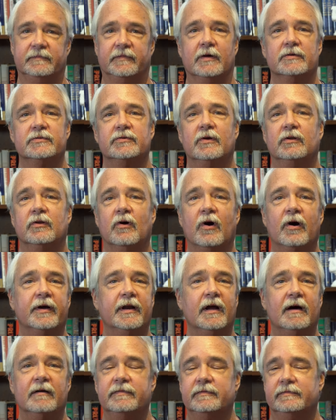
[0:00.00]
Goes on long
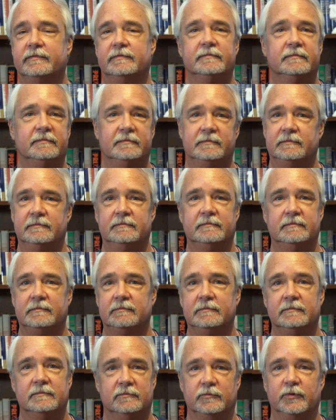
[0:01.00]
enough
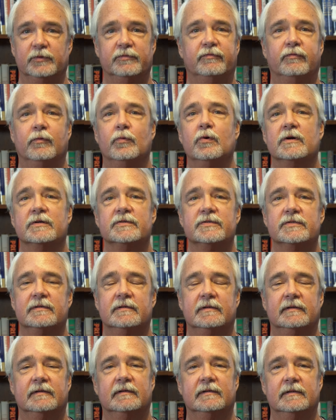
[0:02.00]
with
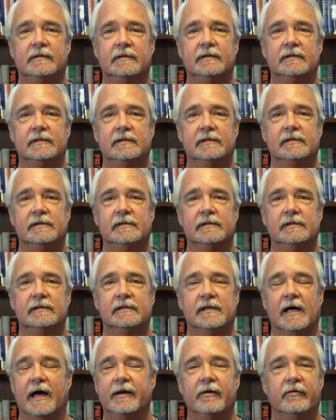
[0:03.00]
force.
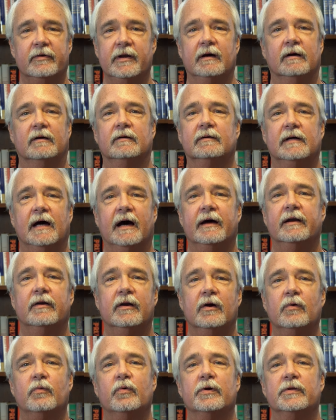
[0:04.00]
I don't know. I
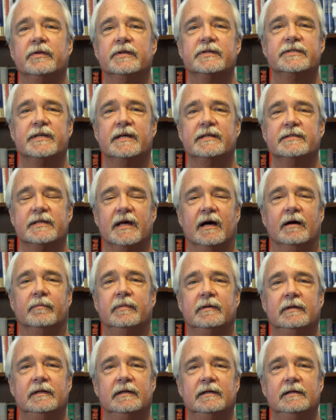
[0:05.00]
don't know where this ends
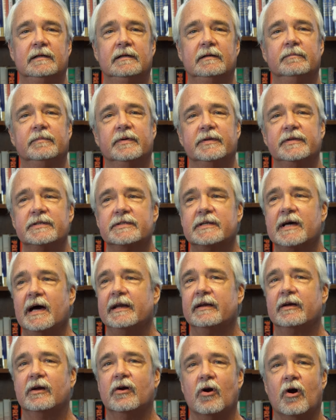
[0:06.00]
up. But this
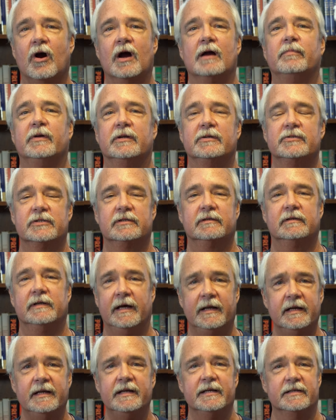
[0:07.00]
kind of garbage,
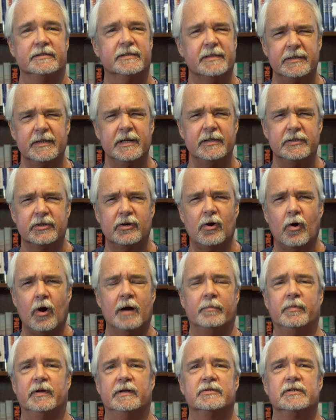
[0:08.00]
and it is, it's
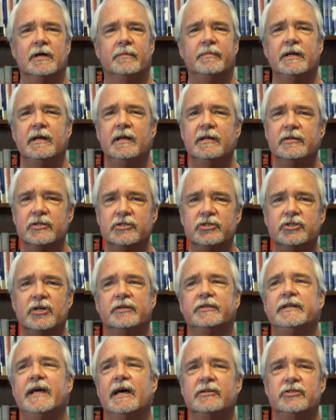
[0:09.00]
garbage. I mean, to
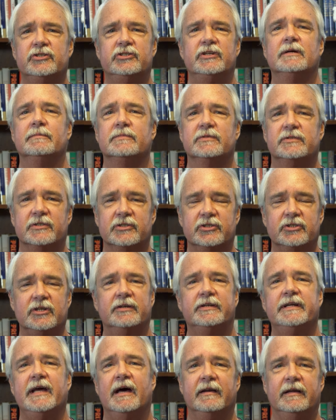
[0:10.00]
shut down gyms, to
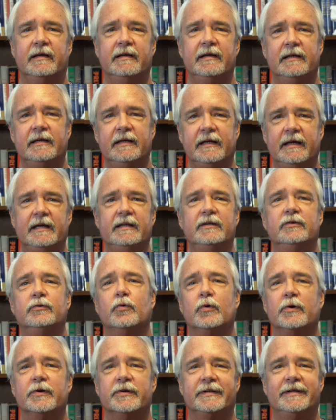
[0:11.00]
shut down
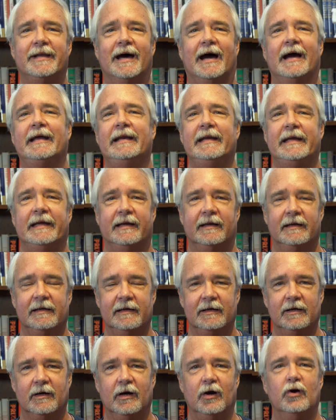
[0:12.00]
indoor dining
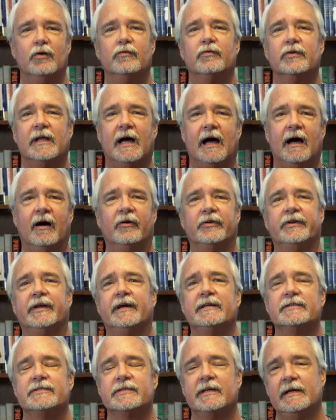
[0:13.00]
over the
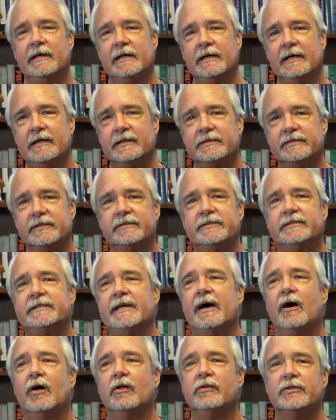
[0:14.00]
holidays, to
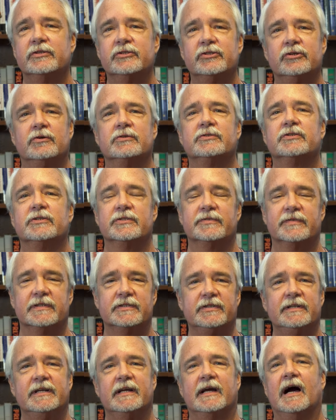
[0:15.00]
tell the churches, the
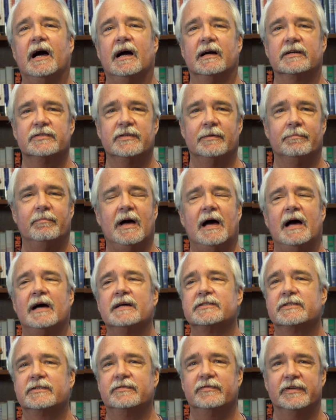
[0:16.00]
synagogues, the
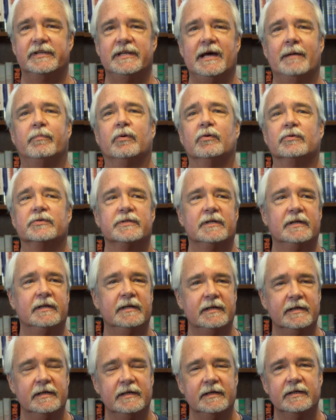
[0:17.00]
mosques, the temples
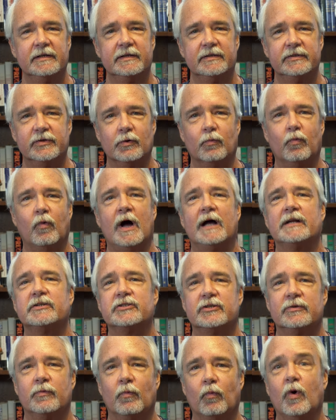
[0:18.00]
to
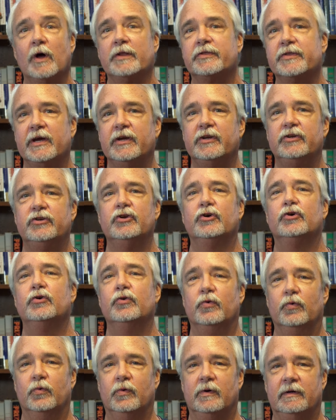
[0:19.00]
watch what they
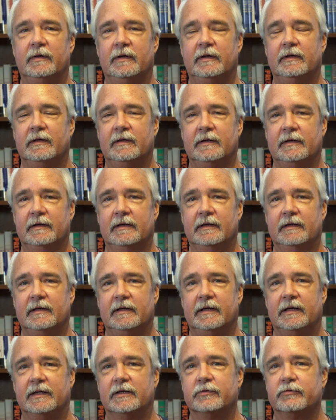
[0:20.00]
do
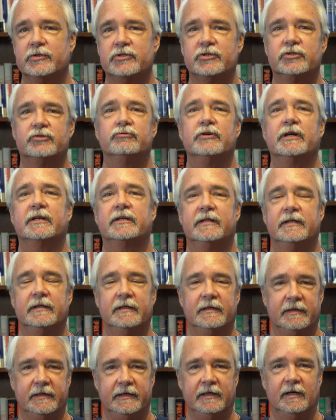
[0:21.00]
and to restrict,
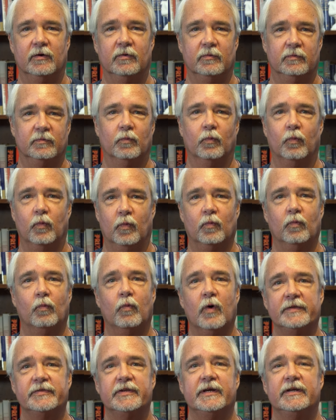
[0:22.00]
you know,
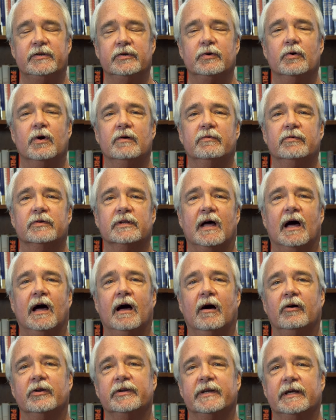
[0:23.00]
what they do over the
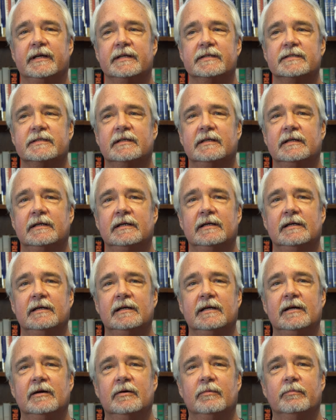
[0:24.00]
holidays.
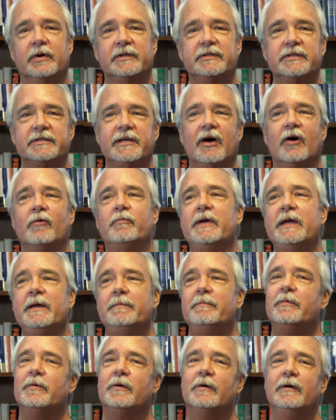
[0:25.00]
But to tell
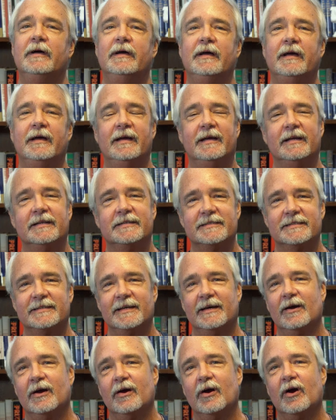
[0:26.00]
people it's
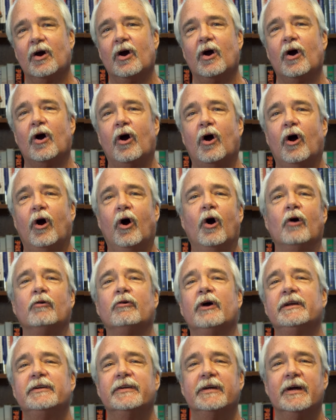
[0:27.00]
all
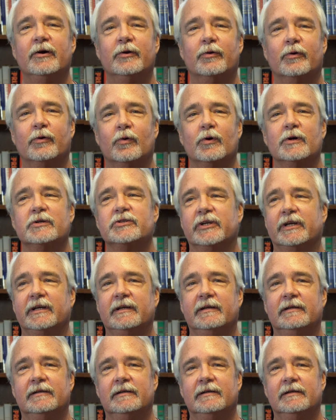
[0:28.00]
right to go to an
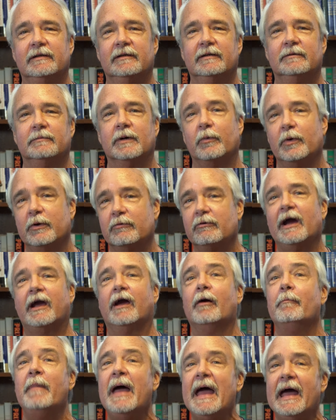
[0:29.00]
orgy, but we
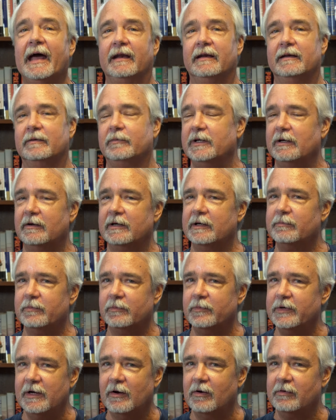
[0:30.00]
recommend, we don't,
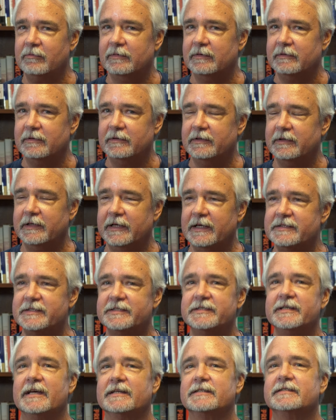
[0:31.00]
we don't
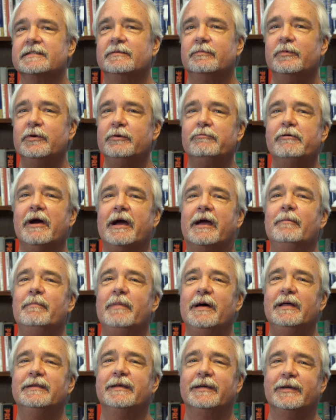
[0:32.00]
insist, we
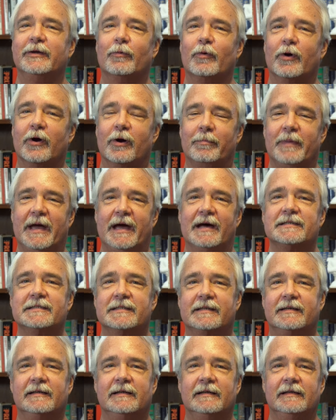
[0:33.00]
recommend that you wear a
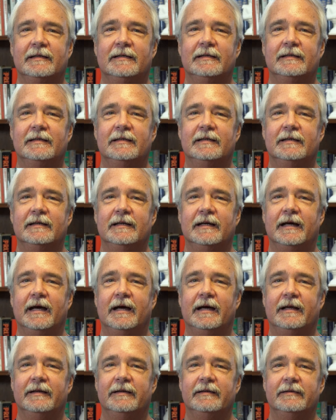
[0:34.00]
mask
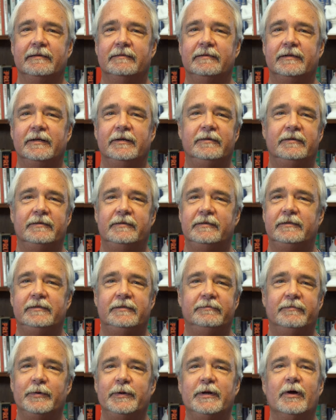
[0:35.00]
and you
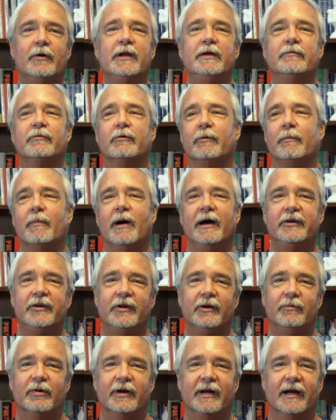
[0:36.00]
we don't even remind
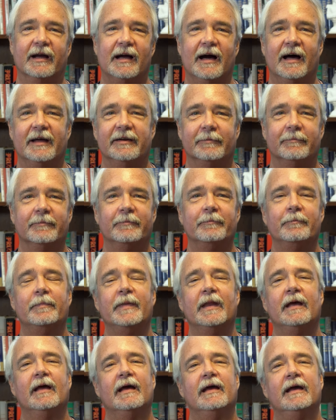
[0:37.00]
you to bring a condom
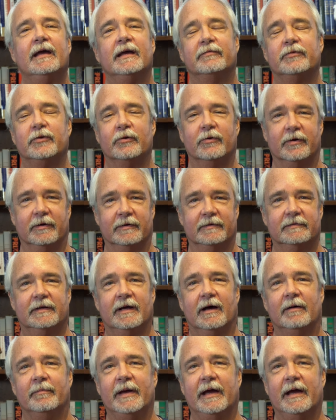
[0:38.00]
if you're a, a